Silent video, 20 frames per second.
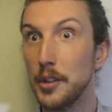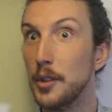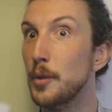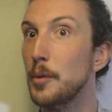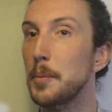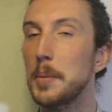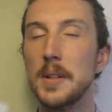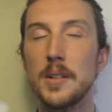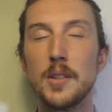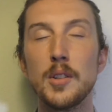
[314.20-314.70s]

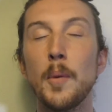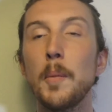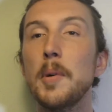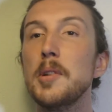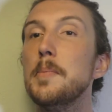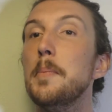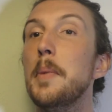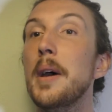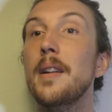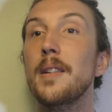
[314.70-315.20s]
you'd be so
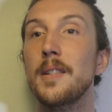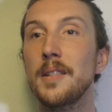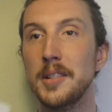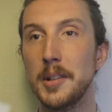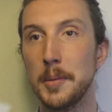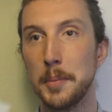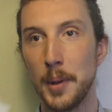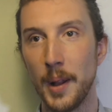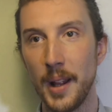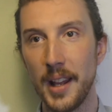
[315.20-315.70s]
much better in
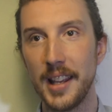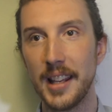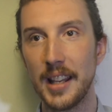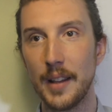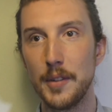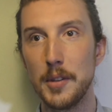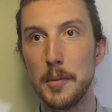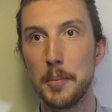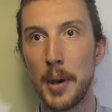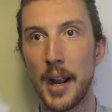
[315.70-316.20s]
your playing
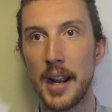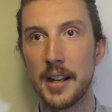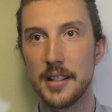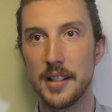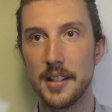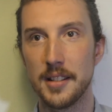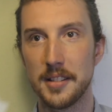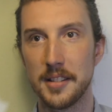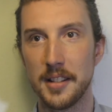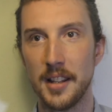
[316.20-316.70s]
if you
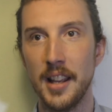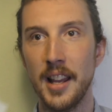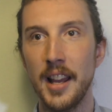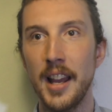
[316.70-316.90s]
practice.